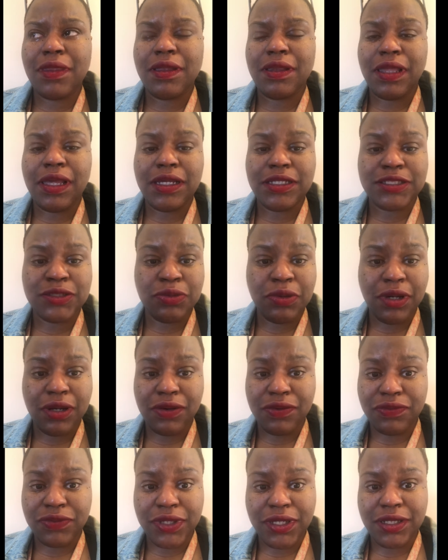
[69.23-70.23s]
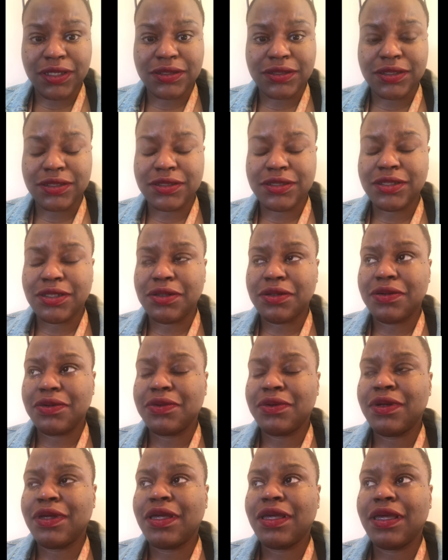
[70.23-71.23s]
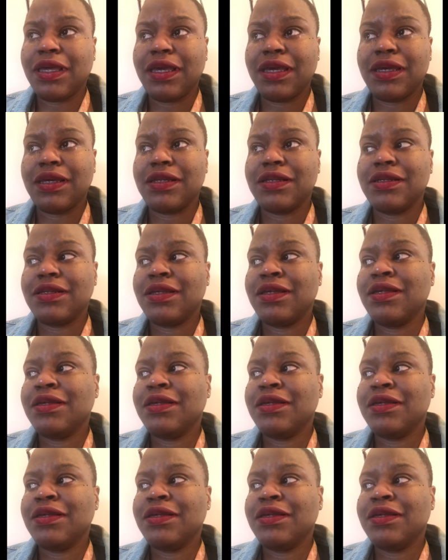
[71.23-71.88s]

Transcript: like 12 years or so. And